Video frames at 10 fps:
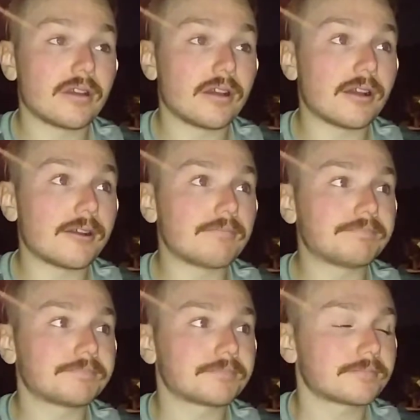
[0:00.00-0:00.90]

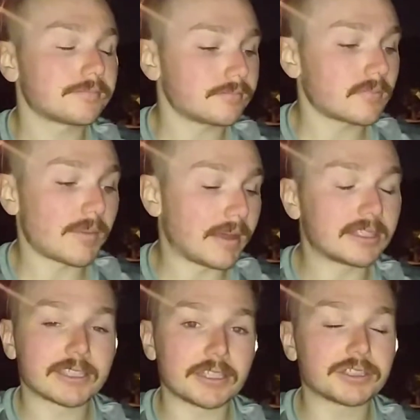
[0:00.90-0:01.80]
That
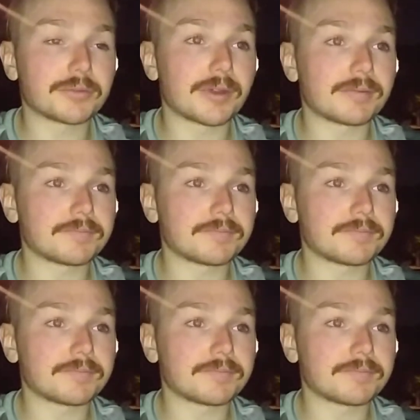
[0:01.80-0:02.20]
makes sense to me.